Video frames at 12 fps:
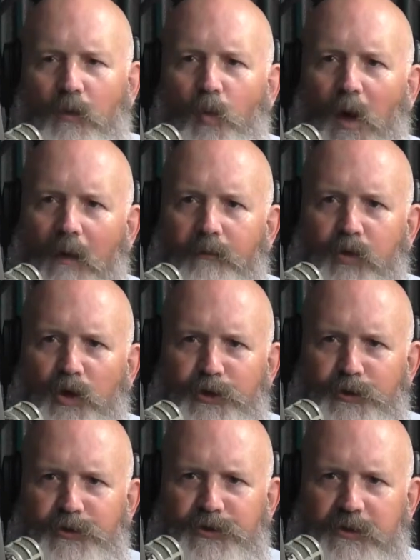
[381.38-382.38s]

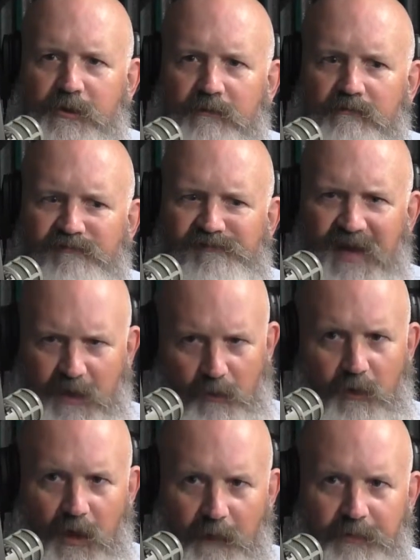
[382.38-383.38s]
well-produced video
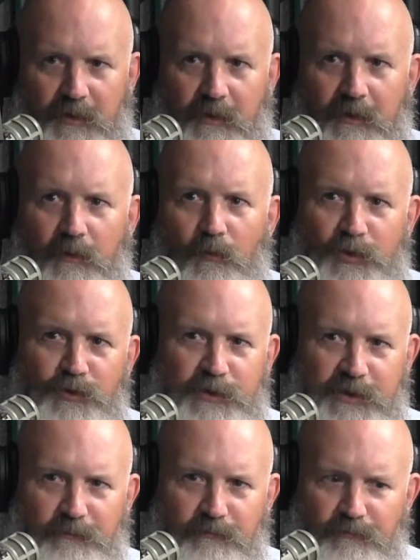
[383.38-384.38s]
clip, which
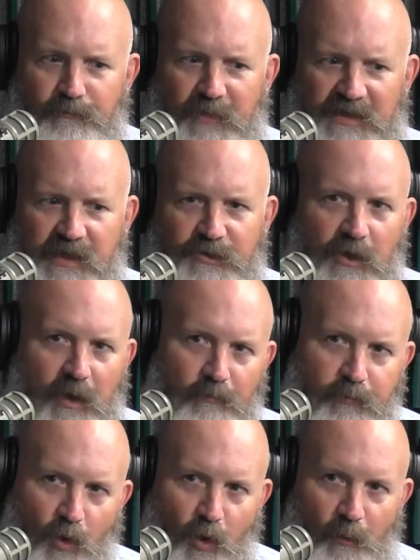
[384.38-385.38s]
was essentially a
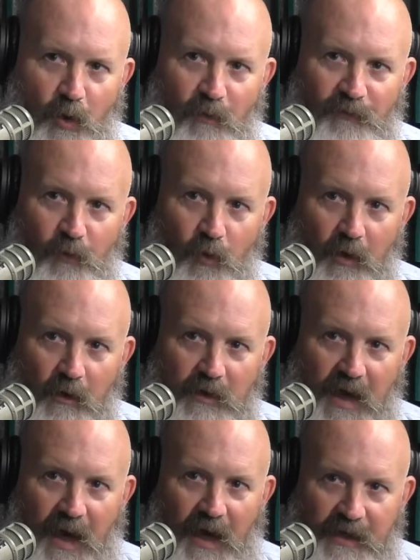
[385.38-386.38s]
promo for a
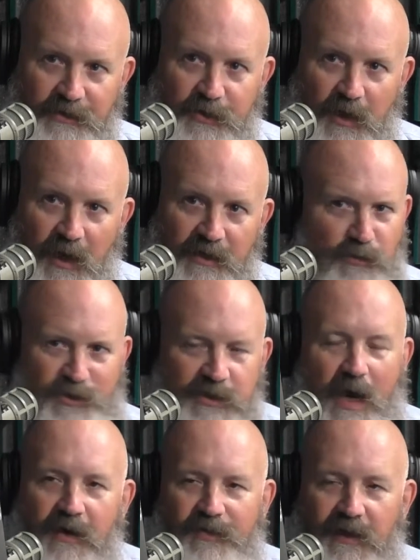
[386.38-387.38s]
college class, which is
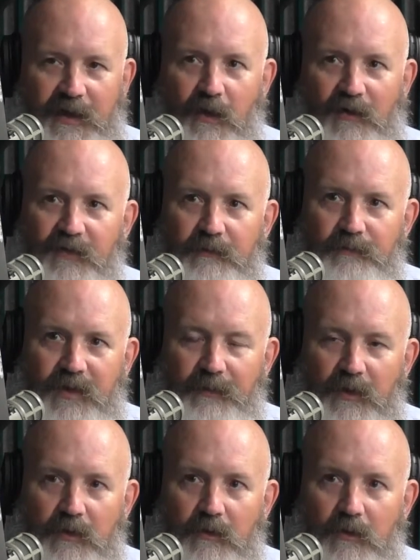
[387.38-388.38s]
not a thing that often
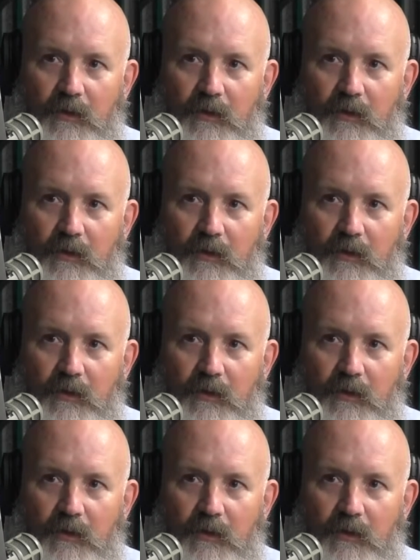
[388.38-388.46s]
people do.